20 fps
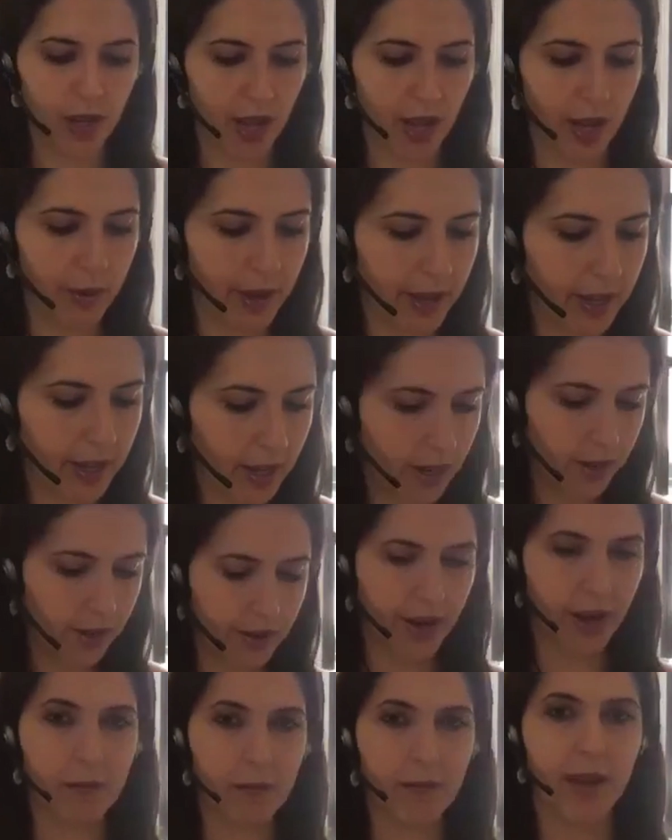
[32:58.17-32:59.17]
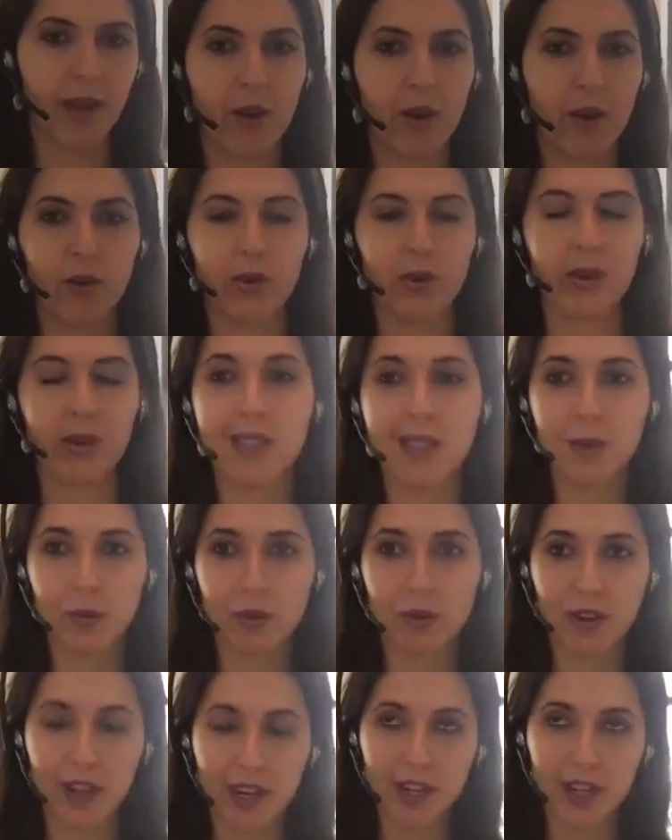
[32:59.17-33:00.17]
how I can create my own
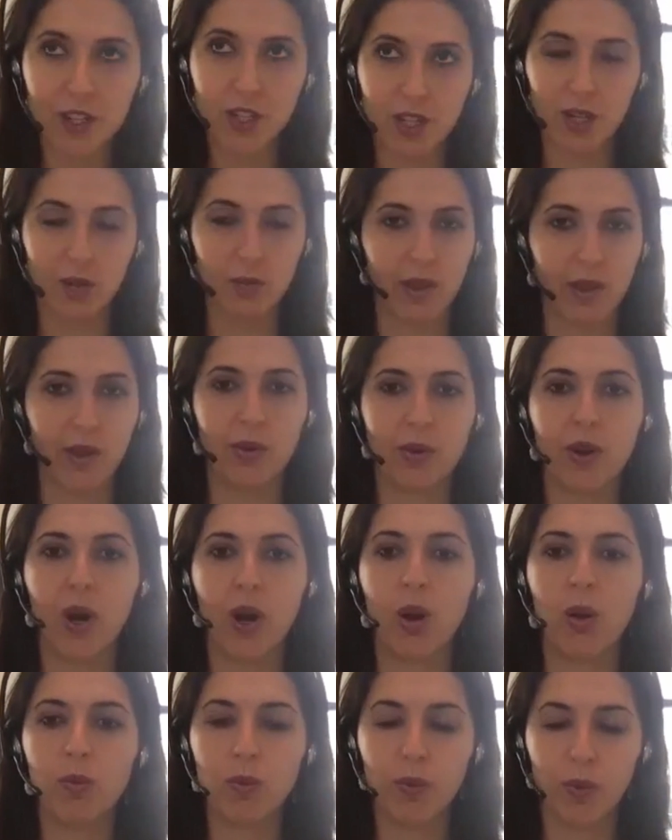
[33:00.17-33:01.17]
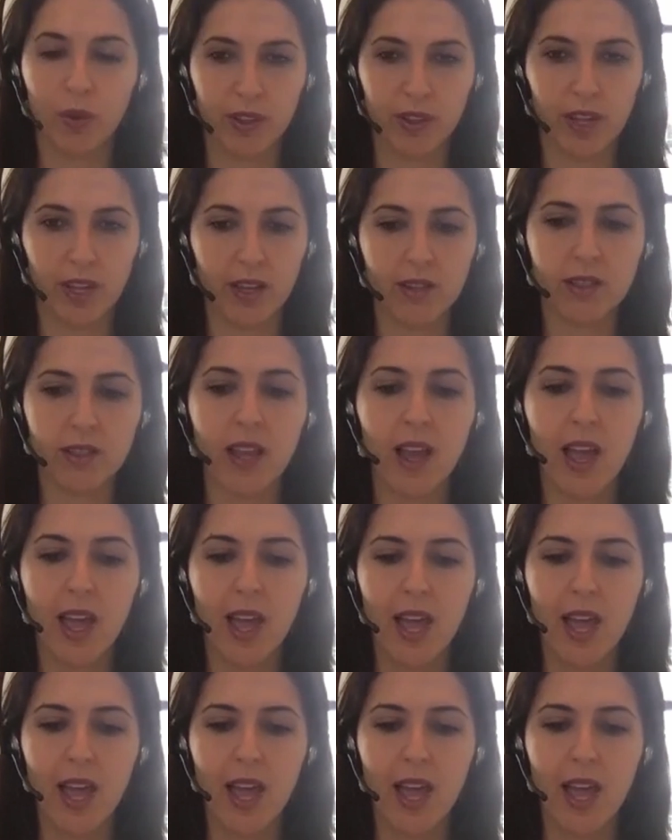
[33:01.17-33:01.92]
inspiration, my own hopefulness.